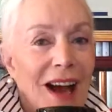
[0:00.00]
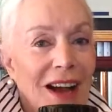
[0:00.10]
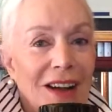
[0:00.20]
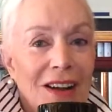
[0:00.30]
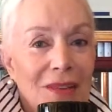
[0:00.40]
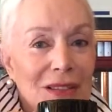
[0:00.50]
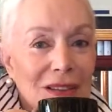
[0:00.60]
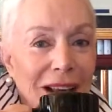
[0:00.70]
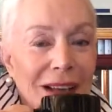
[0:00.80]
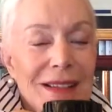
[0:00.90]
Oh, I'm so
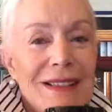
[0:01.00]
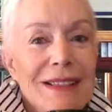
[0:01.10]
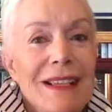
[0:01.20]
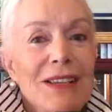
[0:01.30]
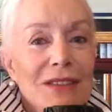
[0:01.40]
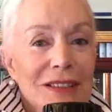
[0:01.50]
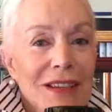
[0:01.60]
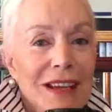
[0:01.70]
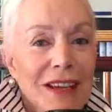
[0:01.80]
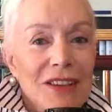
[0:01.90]
glad to see you
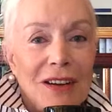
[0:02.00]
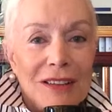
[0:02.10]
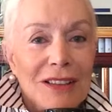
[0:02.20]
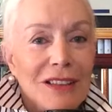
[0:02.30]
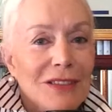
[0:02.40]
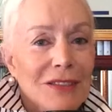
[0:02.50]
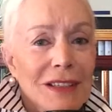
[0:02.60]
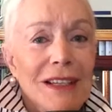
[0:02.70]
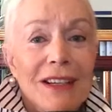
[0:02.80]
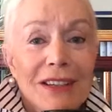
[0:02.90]
today. You all look
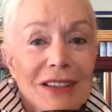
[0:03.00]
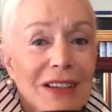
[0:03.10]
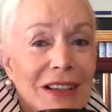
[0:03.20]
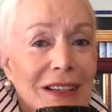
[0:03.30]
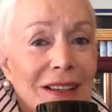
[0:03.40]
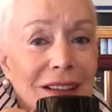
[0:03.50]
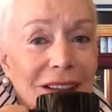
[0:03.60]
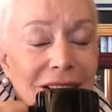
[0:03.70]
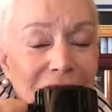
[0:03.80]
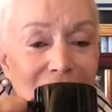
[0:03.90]
really good.
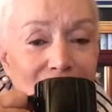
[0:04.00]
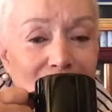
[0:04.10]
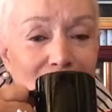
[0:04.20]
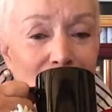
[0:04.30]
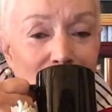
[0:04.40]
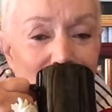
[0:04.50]
Oh,